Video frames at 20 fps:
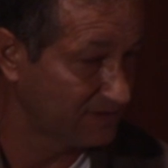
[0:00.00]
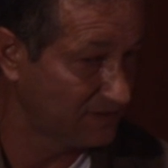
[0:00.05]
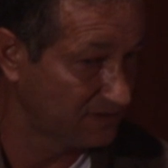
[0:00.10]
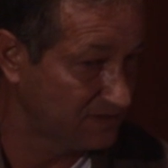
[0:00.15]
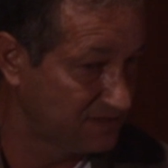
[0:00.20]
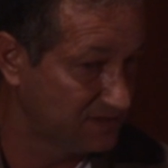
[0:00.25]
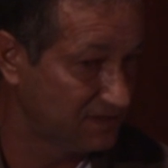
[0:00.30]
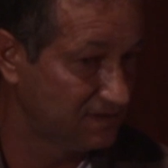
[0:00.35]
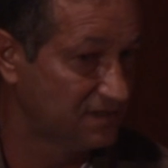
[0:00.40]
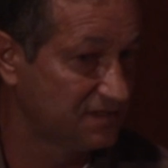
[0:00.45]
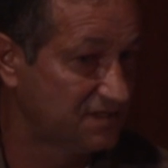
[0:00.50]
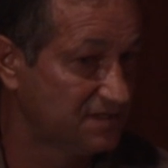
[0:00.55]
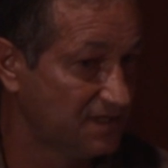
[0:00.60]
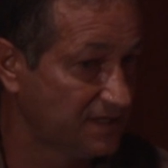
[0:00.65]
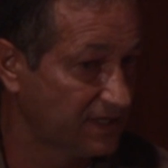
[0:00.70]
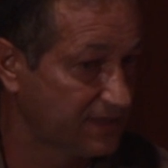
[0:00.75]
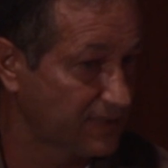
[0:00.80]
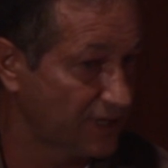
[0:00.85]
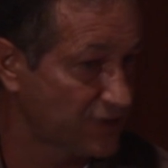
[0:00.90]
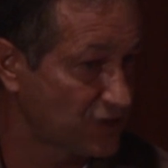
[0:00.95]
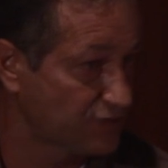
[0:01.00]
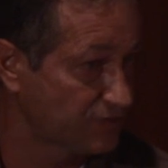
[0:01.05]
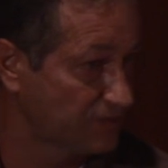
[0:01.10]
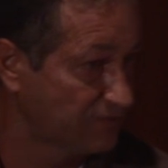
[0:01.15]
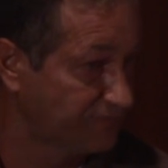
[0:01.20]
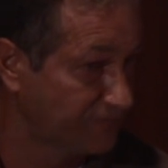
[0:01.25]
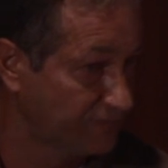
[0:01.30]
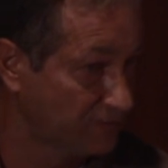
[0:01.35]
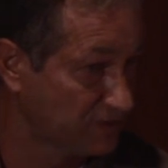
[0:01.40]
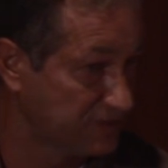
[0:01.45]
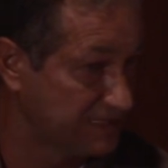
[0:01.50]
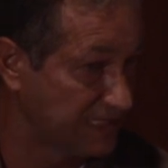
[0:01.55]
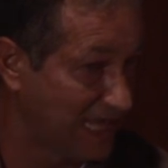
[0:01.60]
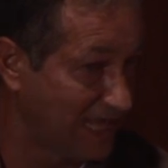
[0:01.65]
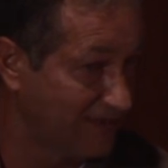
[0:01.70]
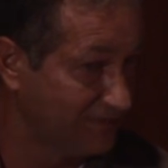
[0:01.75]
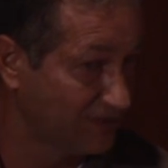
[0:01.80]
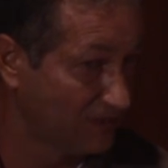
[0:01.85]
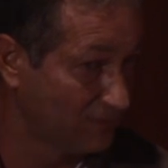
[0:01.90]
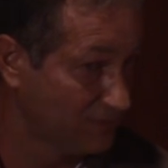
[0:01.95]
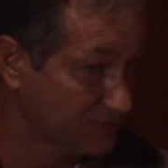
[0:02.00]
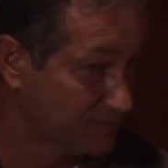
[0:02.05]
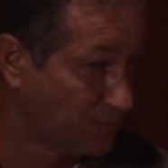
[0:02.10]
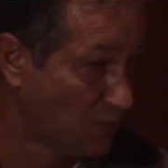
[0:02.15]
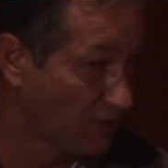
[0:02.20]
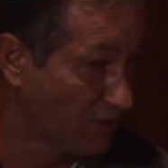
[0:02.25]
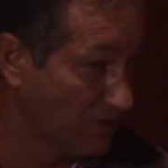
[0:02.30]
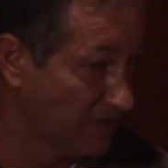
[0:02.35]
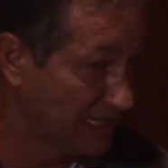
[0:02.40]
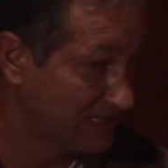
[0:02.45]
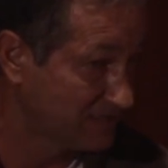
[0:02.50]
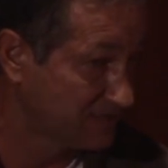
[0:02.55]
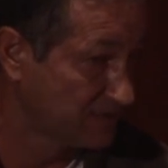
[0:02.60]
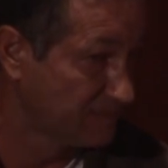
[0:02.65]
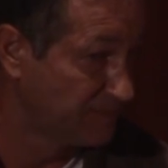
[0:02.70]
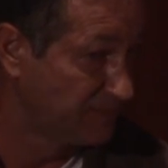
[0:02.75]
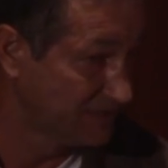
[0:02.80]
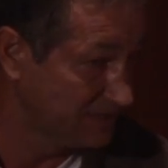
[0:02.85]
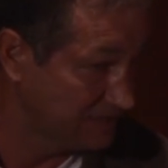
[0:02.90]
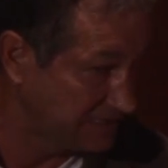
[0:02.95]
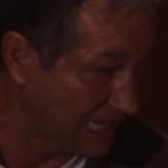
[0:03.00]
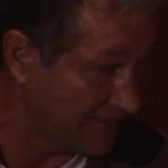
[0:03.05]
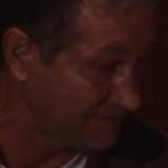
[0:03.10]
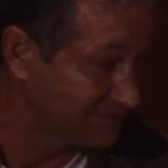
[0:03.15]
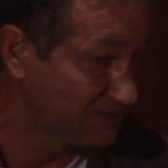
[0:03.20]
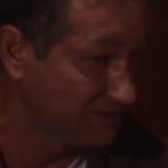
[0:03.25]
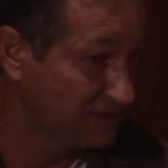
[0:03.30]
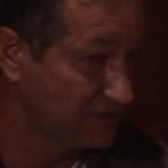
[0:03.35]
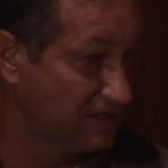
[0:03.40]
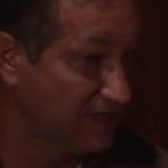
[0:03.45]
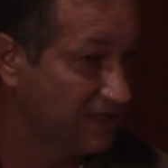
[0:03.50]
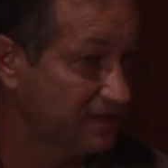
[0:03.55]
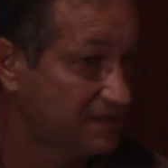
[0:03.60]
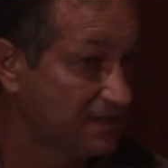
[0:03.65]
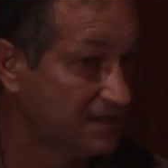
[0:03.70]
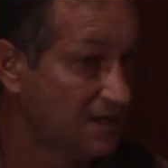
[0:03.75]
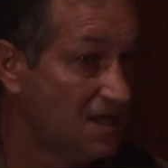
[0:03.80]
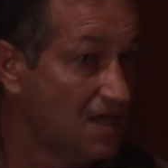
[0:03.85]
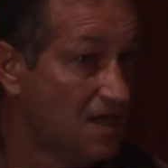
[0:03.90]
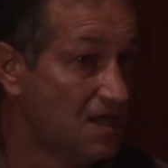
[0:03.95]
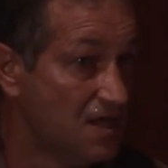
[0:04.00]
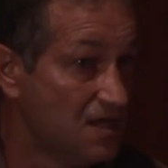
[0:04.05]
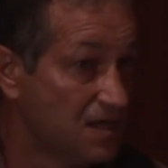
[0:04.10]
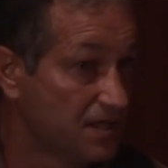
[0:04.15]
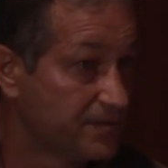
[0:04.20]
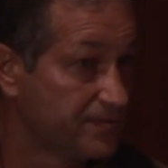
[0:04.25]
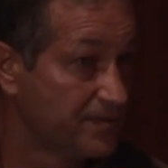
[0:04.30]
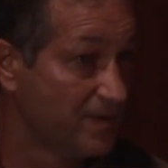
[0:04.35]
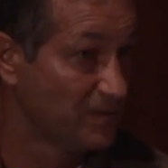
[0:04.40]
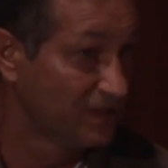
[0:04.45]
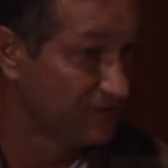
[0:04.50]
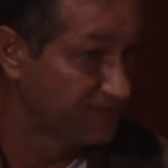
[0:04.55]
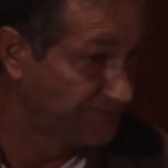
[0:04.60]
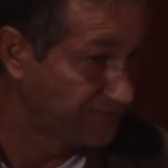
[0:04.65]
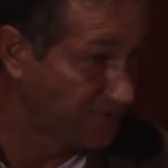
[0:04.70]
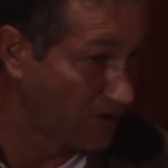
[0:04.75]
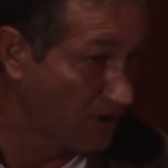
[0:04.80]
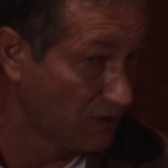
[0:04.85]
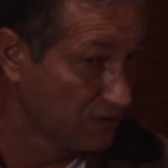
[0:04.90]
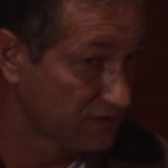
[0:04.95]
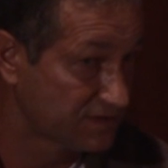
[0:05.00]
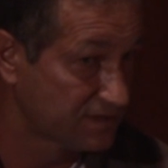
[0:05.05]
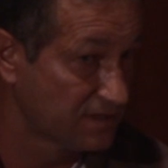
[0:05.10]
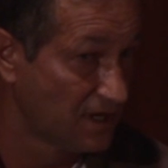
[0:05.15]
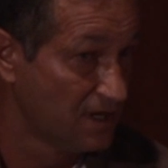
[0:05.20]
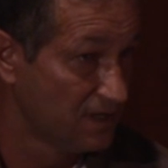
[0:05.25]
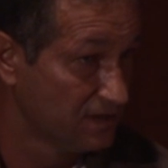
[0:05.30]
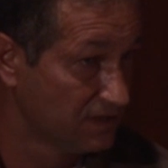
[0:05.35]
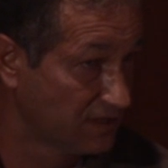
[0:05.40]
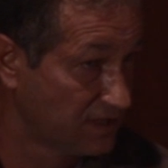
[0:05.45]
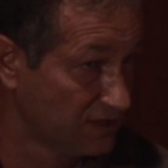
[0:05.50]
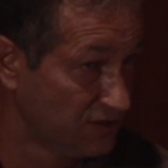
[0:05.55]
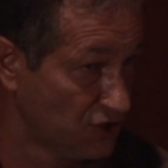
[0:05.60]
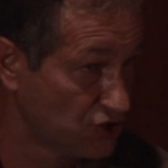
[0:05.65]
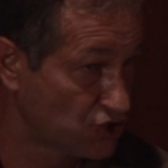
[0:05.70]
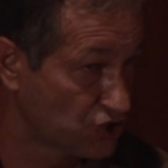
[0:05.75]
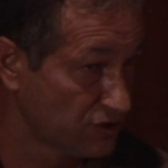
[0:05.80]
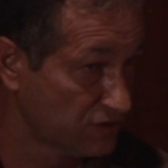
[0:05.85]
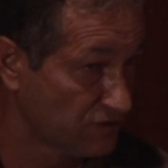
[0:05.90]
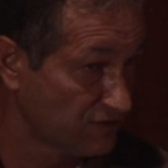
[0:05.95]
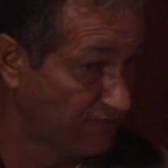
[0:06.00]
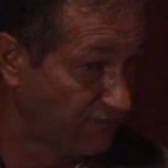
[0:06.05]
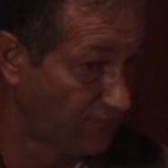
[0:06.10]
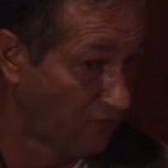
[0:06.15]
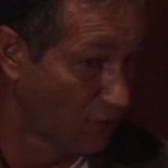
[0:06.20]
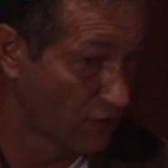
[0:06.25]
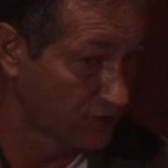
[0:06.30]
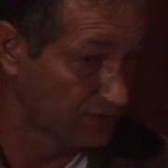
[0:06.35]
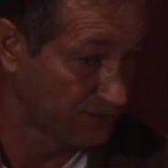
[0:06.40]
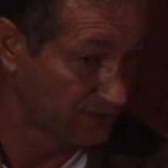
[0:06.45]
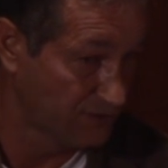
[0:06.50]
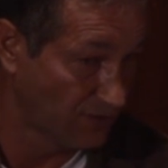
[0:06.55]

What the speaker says: the disintegration of Yugoslavia was more or less complete, after the Dayton Agreement froze the conditions of war that